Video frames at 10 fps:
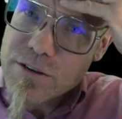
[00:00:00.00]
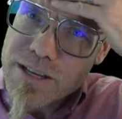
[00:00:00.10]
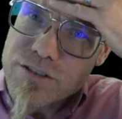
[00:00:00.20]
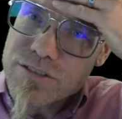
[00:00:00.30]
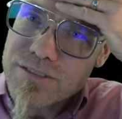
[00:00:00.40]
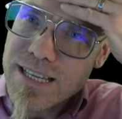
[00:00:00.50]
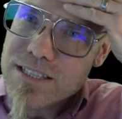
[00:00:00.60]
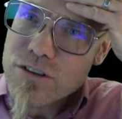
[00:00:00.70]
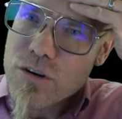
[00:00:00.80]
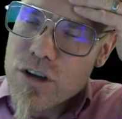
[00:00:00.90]
question,
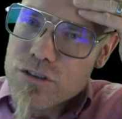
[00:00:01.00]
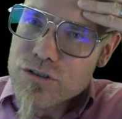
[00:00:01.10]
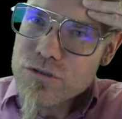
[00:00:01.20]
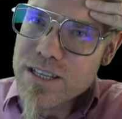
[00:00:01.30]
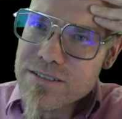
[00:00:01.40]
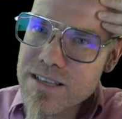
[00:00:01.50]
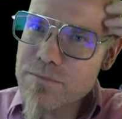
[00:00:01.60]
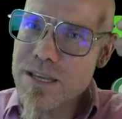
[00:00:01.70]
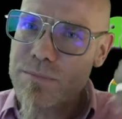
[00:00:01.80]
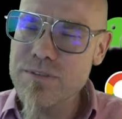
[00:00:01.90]
right? So, do you have
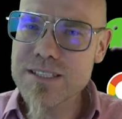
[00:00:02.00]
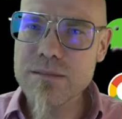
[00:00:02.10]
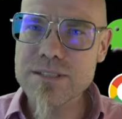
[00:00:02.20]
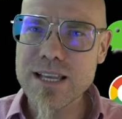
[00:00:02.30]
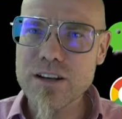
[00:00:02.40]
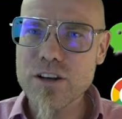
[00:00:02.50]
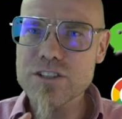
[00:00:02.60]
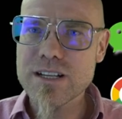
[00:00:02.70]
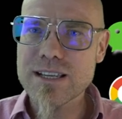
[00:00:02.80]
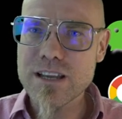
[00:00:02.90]
some people with some
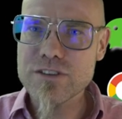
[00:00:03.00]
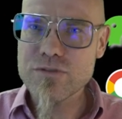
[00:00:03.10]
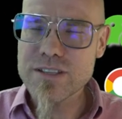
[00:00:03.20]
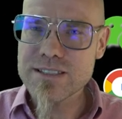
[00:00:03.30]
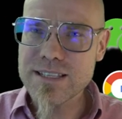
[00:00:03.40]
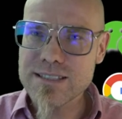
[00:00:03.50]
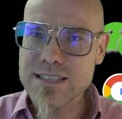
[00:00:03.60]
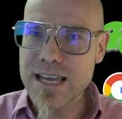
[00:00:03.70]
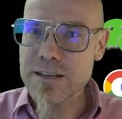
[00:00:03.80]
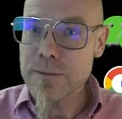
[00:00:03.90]
psychological characteristics
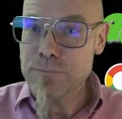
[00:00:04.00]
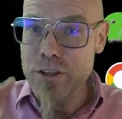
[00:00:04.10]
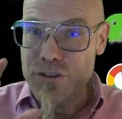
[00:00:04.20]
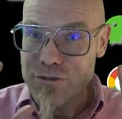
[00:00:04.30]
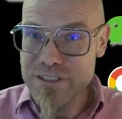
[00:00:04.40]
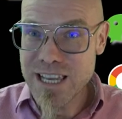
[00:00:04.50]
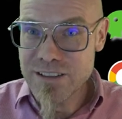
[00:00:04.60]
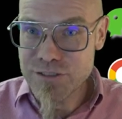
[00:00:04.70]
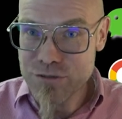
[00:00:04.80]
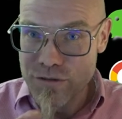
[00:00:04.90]
that you send through